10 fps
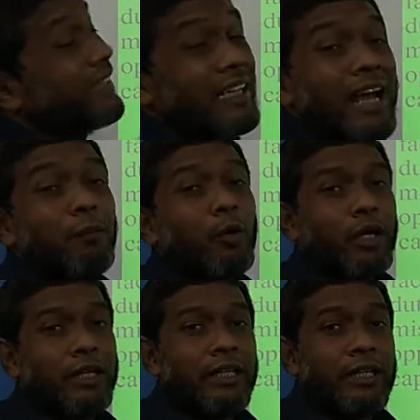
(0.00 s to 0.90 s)

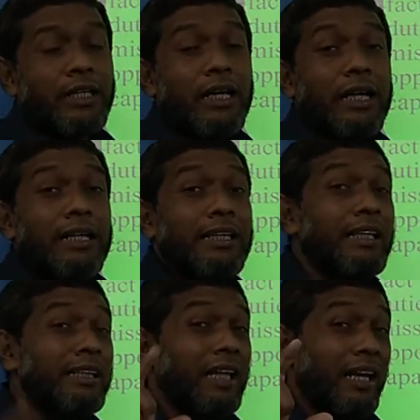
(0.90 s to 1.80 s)
elaborately
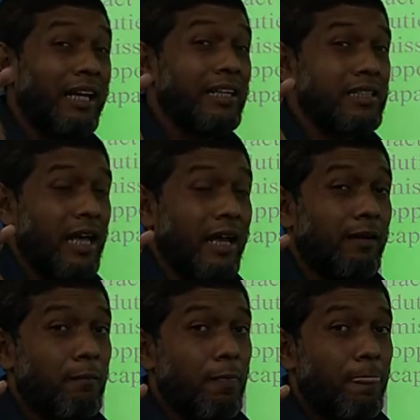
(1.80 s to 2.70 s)
in the
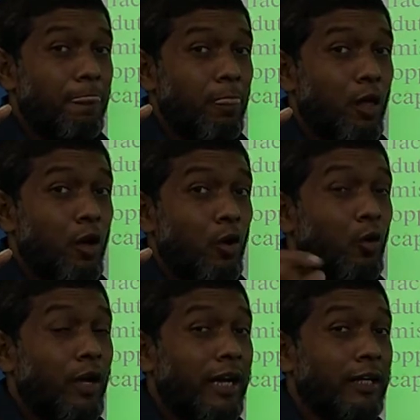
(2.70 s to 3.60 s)
lecture
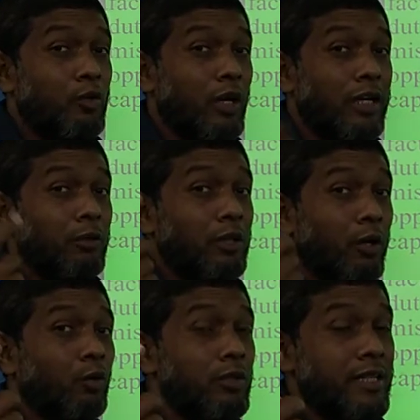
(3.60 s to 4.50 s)
when I taught you
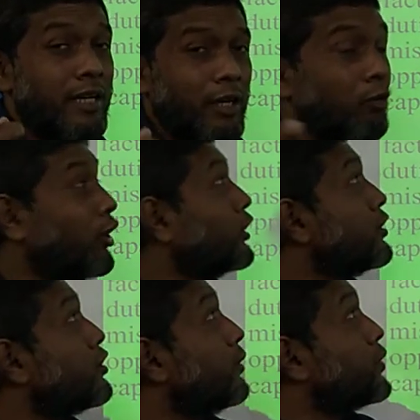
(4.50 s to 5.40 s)
the rules and
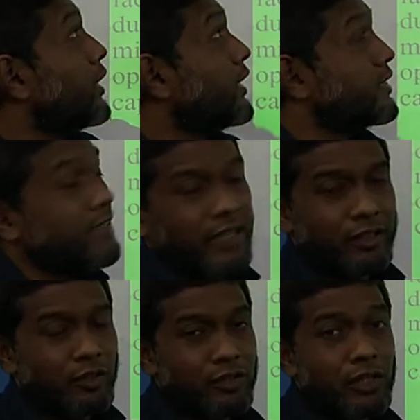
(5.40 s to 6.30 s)
regulations of sentence
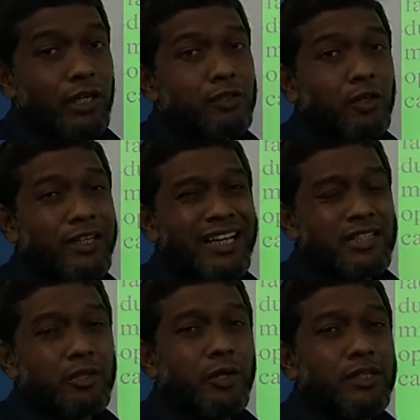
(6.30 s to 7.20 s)
connectors. So dear
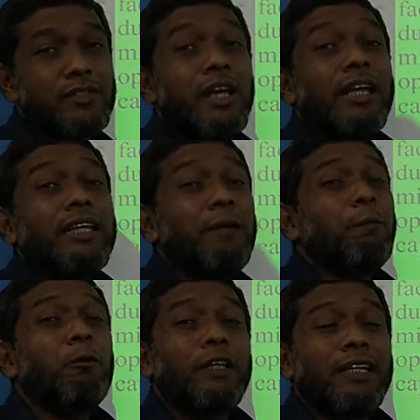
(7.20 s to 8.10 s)
students, if
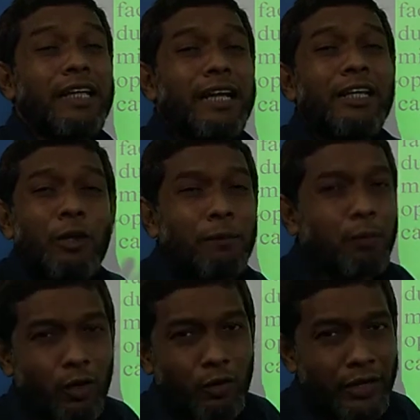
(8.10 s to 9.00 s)
you think that you have
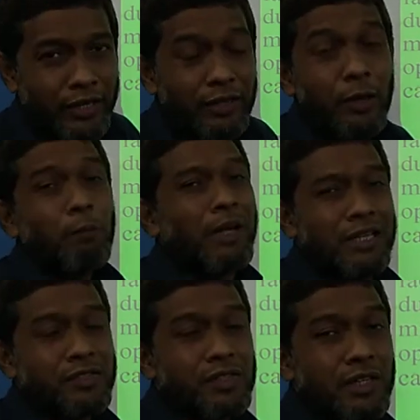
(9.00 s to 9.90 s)
forgotten,
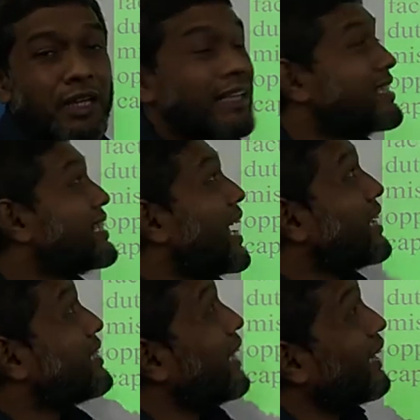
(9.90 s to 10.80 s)
please
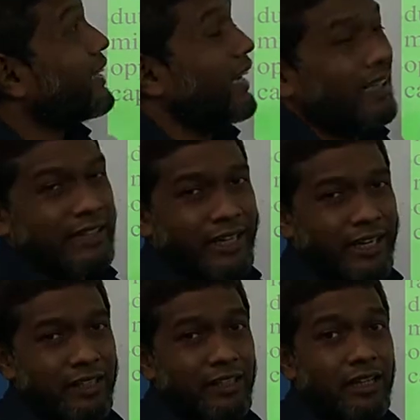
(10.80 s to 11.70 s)
search that class
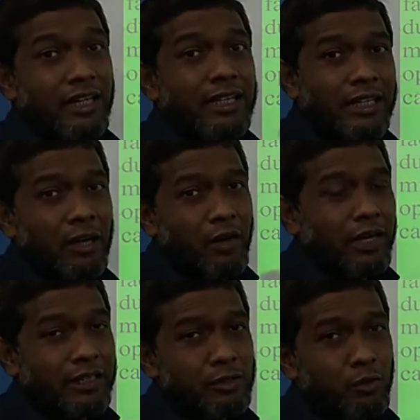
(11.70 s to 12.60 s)
again in
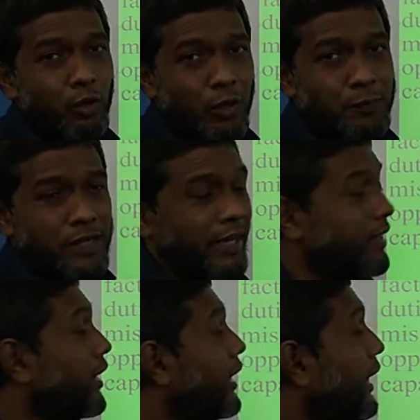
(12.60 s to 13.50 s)
our school
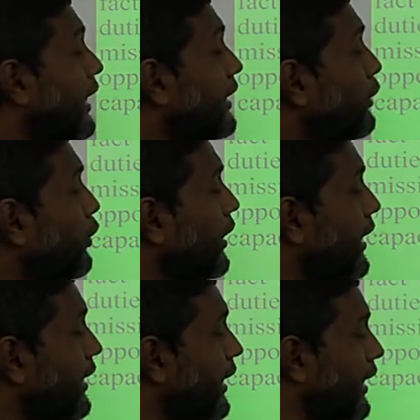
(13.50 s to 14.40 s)
website and you will
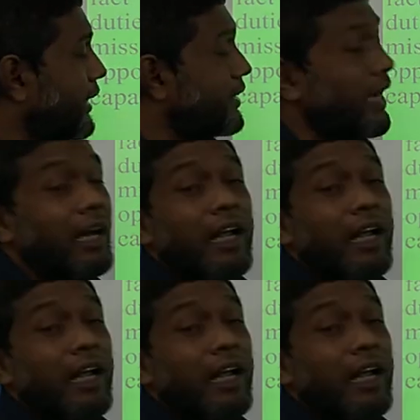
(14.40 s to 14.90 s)
get the lecture